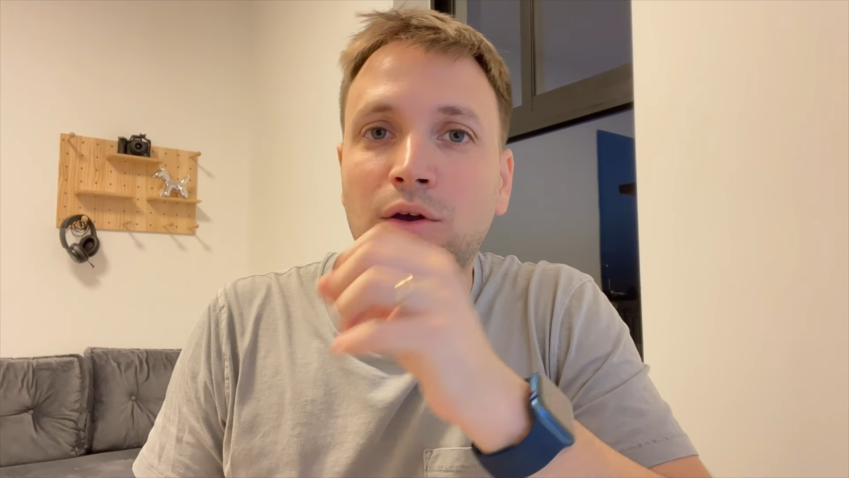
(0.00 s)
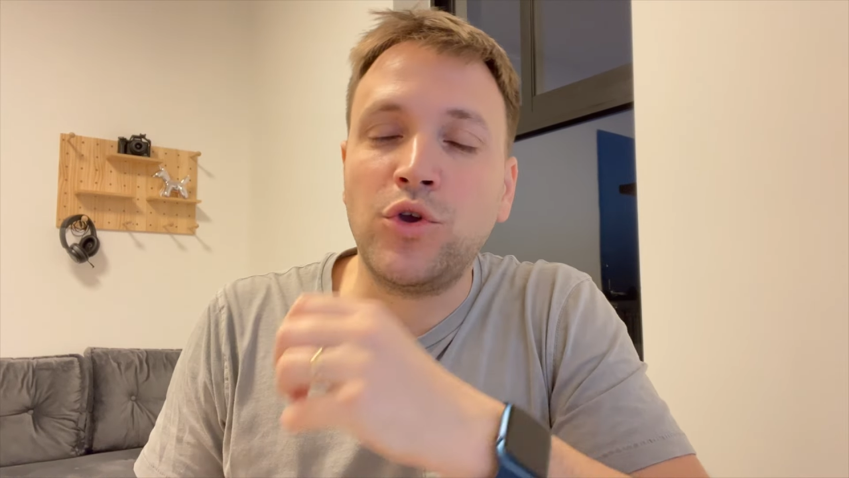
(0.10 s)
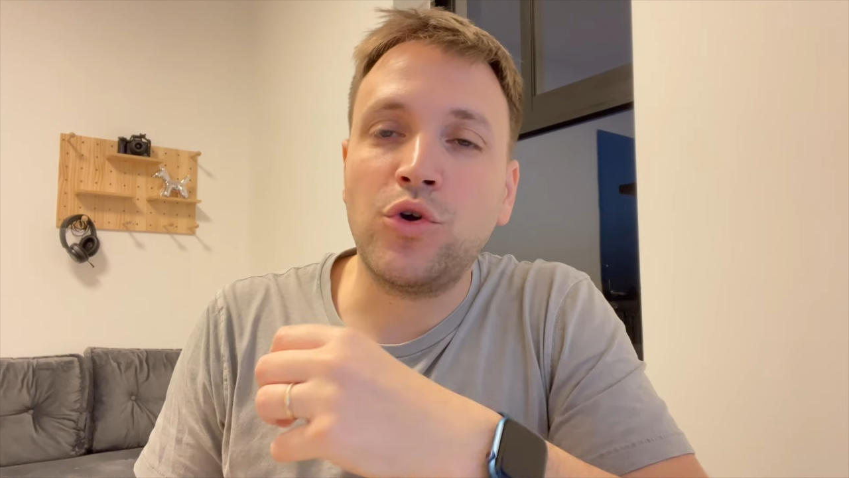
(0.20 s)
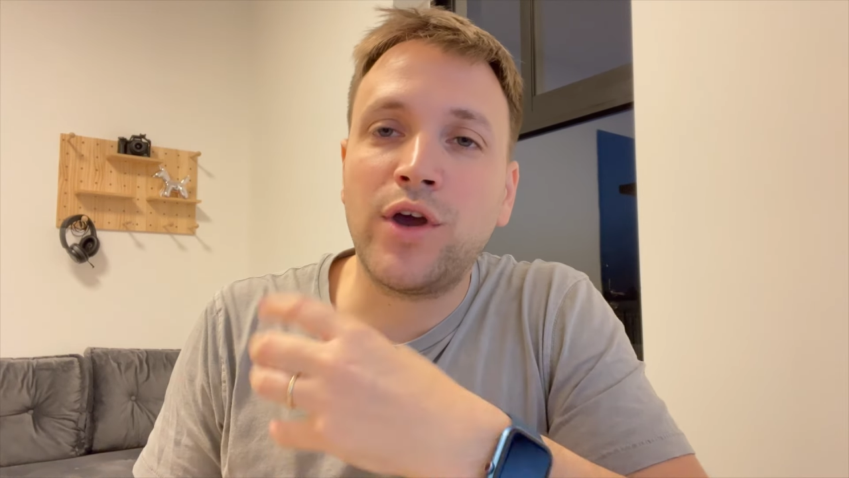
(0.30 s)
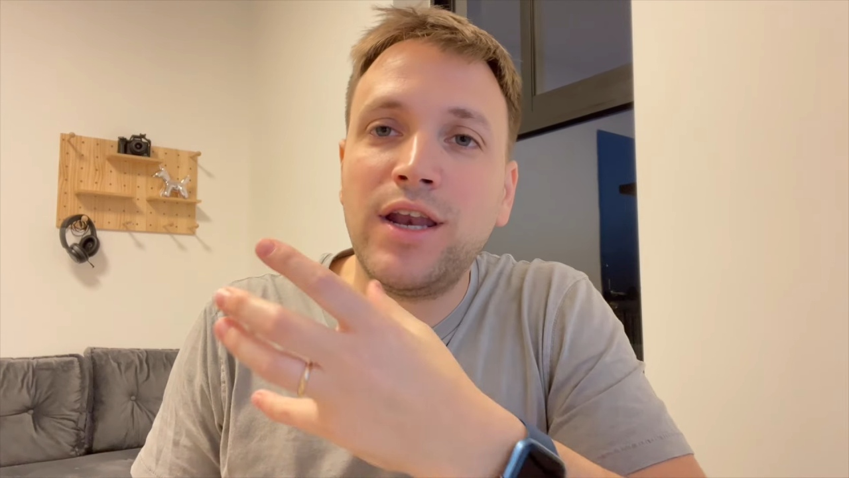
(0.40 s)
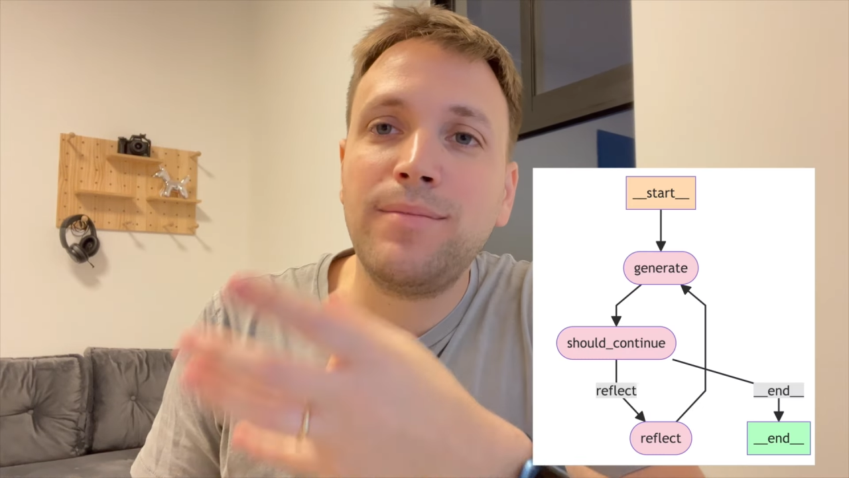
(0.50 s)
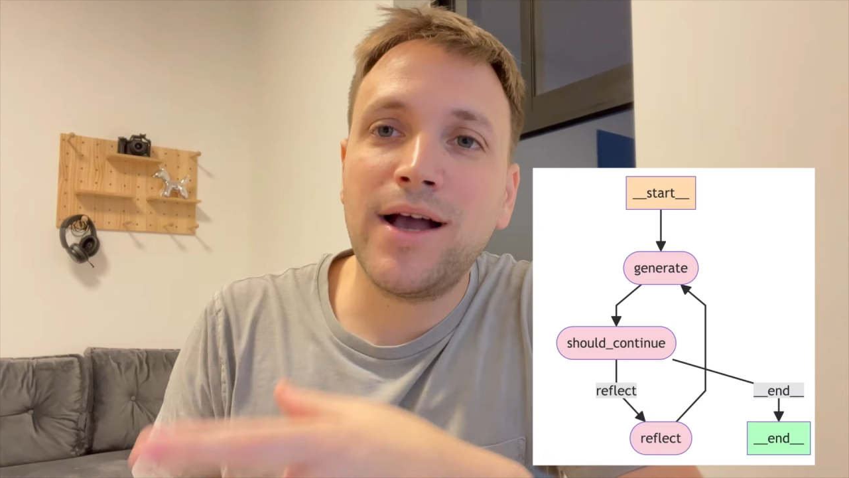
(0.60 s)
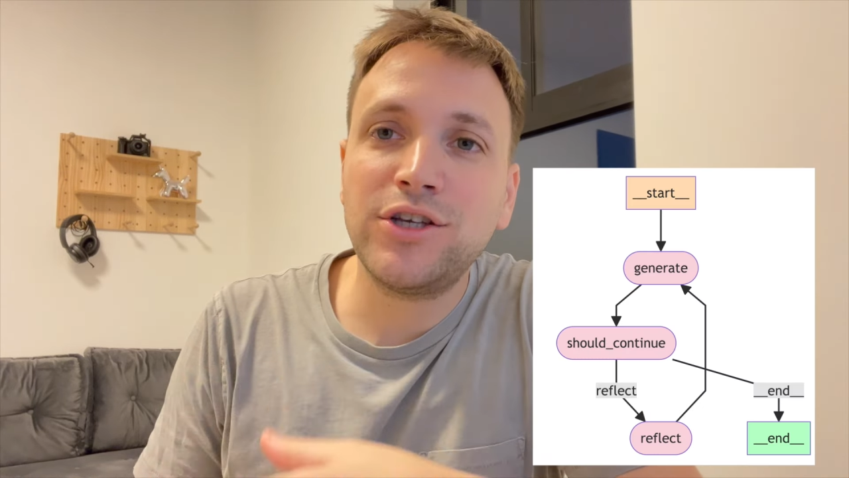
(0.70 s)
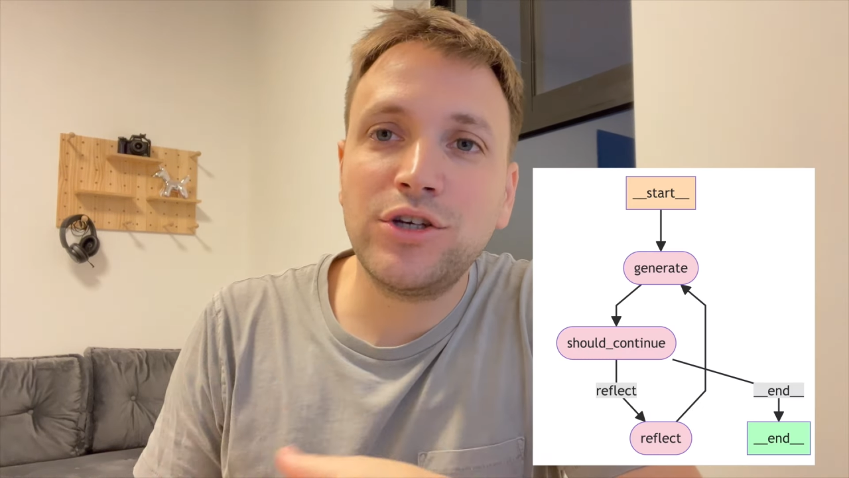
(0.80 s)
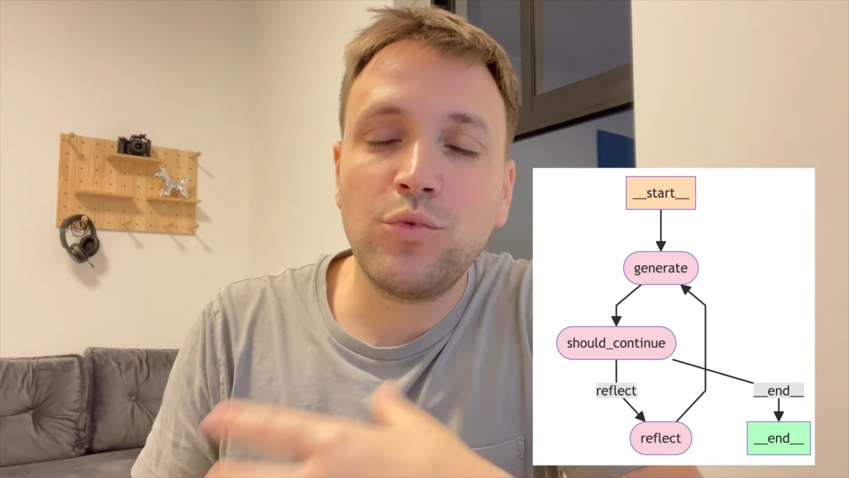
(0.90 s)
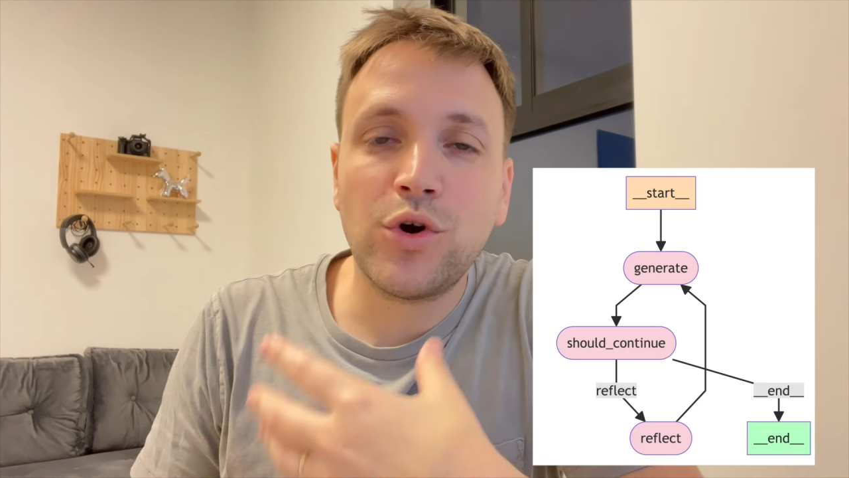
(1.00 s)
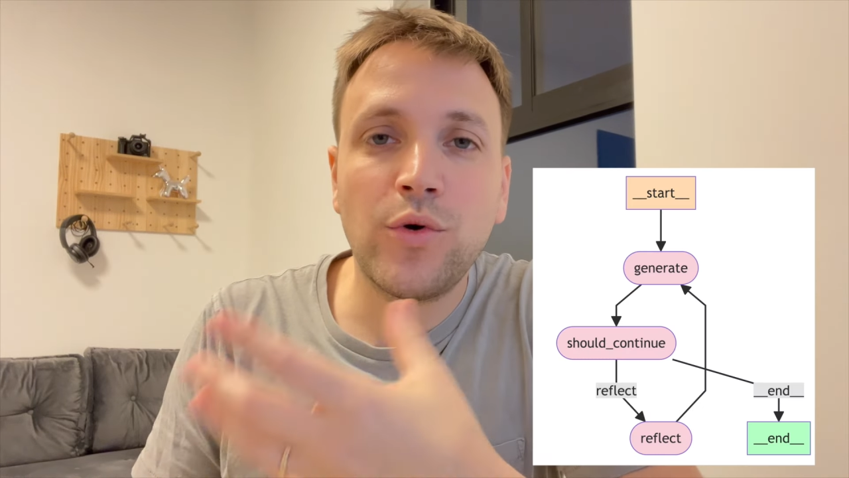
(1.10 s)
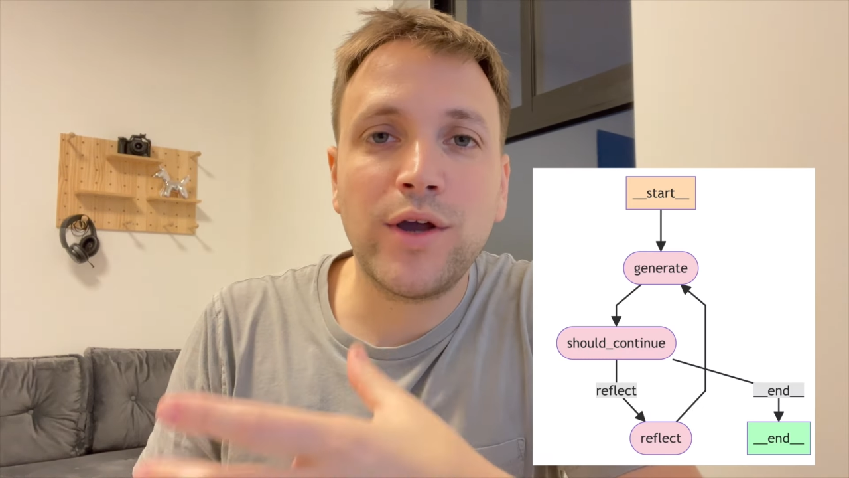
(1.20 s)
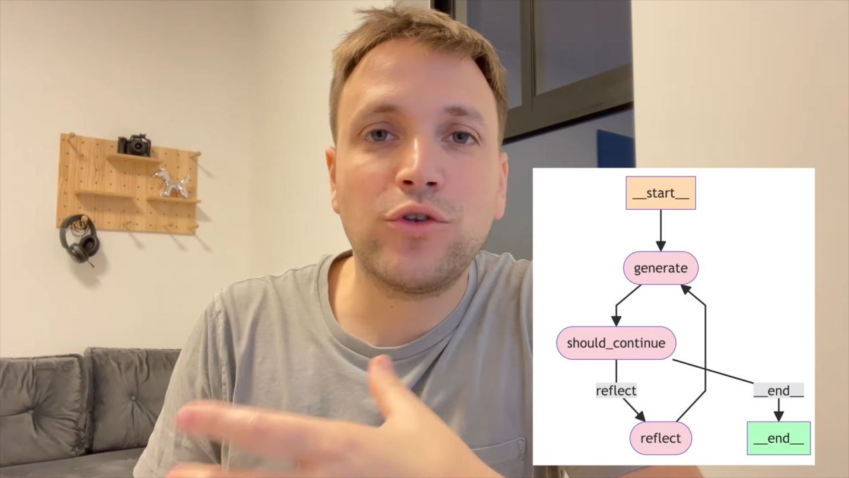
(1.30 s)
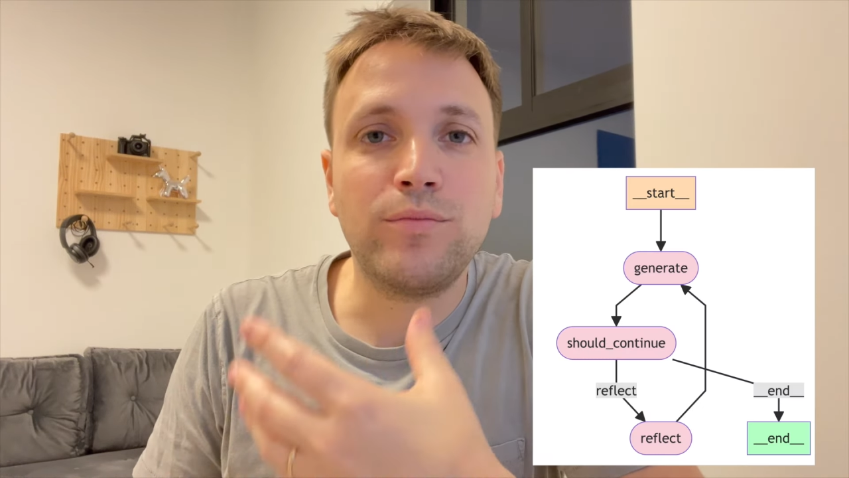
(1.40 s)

You can imagine we're going to